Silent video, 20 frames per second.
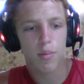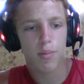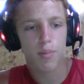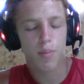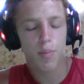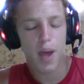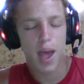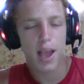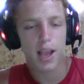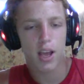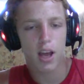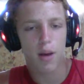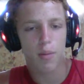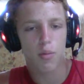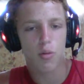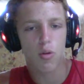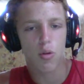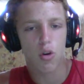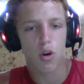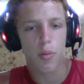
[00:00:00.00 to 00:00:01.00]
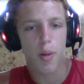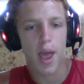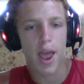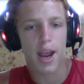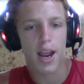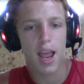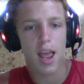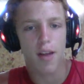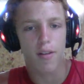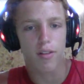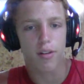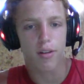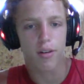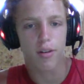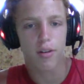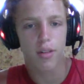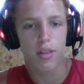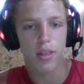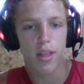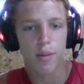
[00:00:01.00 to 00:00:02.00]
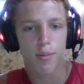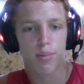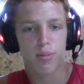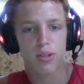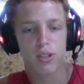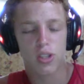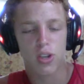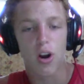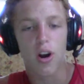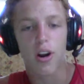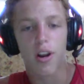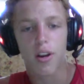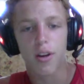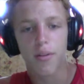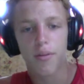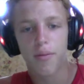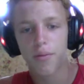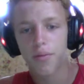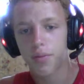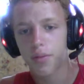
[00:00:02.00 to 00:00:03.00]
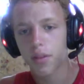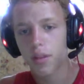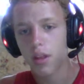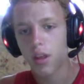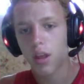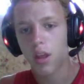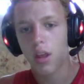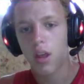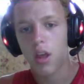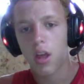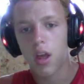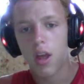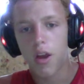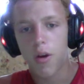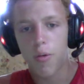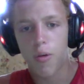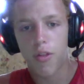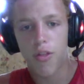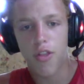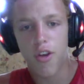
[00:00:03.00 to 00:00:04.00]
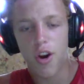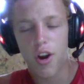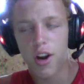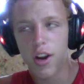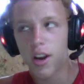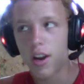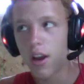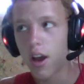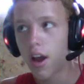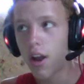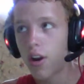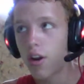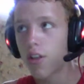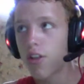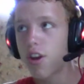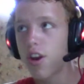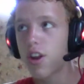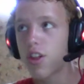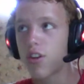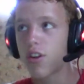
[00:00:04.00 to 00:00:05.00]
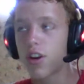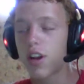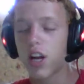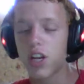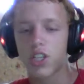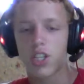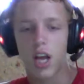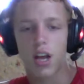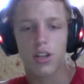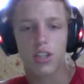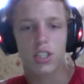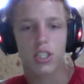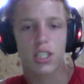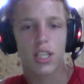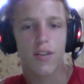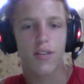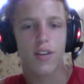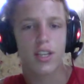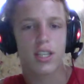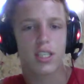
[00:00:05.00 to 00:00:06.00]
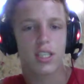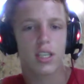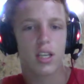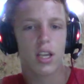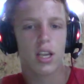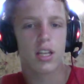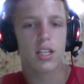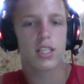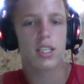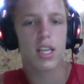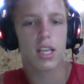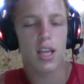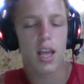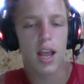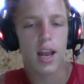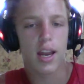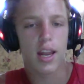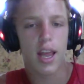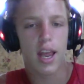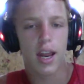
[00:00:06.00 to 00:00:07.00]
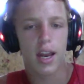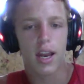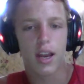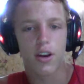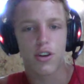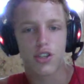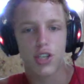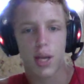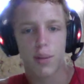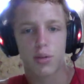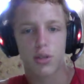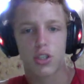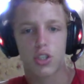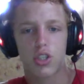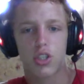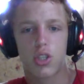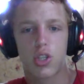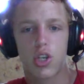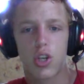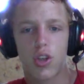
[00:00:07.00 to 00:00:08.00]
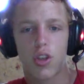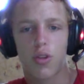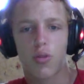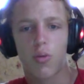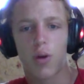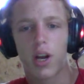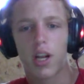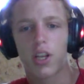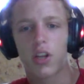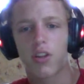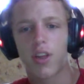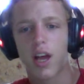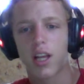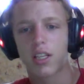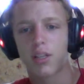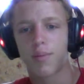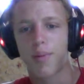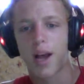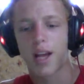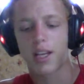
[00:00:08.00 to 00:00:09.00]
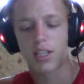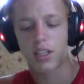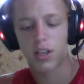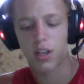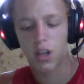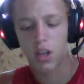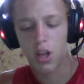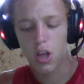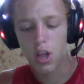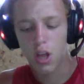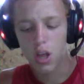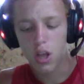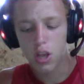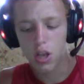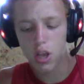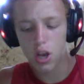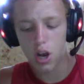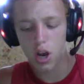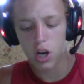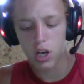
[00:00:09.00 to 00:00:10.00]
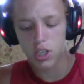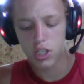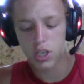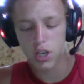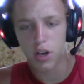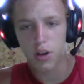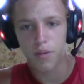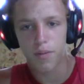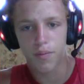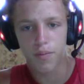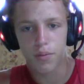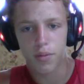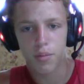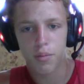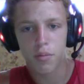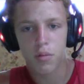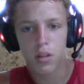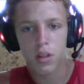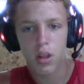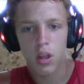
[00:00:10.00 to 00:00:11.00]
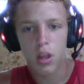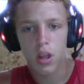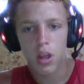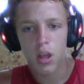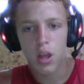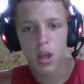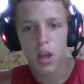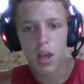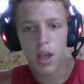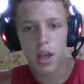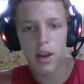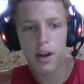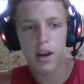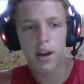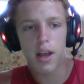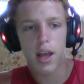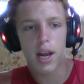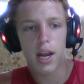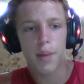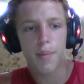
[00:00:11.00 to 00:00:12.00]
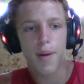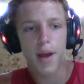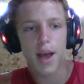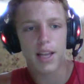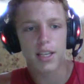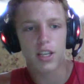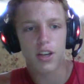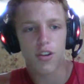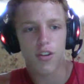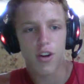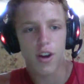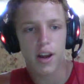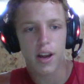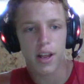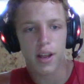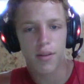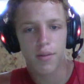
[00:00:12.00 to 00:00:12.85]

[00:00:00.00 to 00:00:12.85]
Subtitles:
backup quarterback ever that started. With 133 touchdowns, 88 interceptions, 22,000 passing yards, and an 80 passing rating.